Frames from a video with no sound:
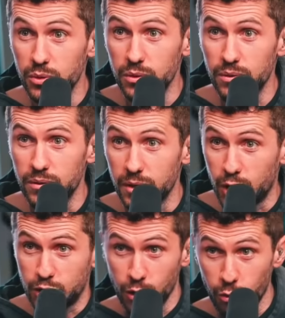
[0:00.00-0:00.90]

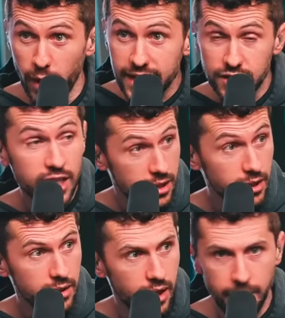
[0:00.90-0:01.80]
the racing,
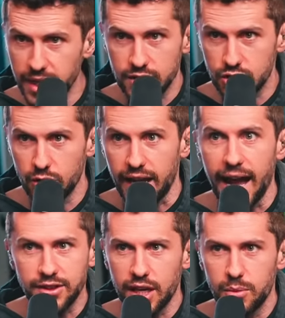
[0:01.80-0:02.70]
I'm not joking.
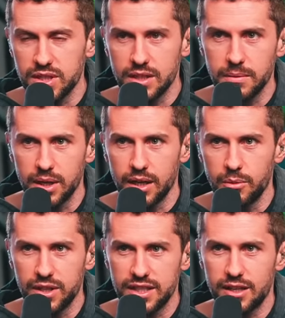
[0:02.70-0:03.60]
I thought it was
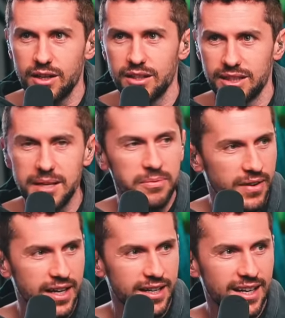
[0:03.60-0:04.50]
a, what is that called, a deep
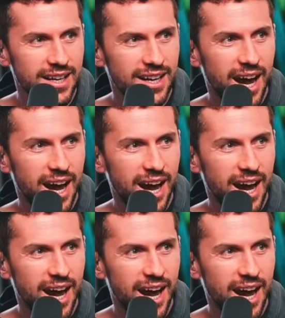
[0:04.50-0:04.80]
fake.